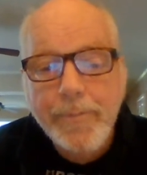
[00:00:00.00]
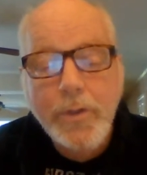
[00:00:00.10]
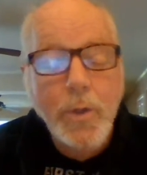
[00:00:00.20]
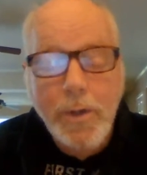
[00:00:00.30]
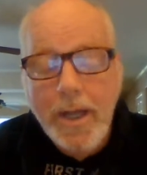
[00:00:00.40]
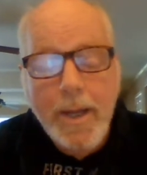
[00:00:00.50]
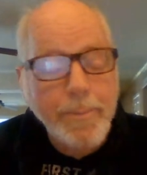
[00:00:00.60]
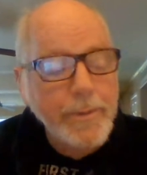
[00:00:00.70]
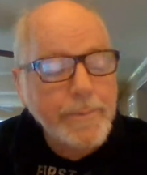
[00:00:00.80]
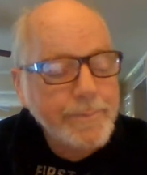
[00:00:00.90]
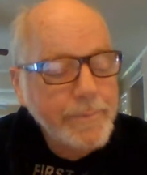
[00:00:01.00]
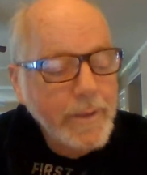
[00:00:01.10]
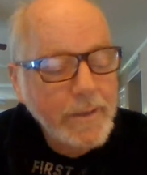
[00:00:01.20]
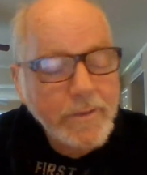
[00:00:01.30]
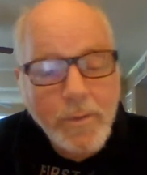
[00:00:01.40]
You know what happened.
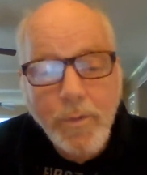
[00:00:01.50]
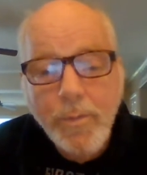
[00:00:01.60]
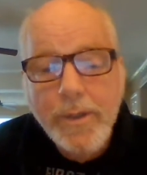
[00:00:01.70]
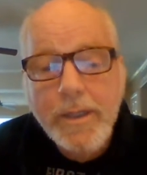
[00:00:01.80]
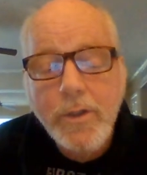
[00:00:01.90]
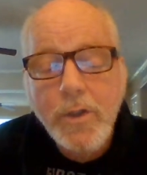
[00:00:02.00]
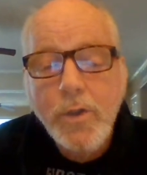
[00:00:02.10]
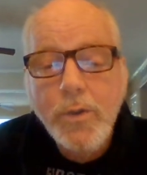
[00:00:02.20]
I said, what are we going to do?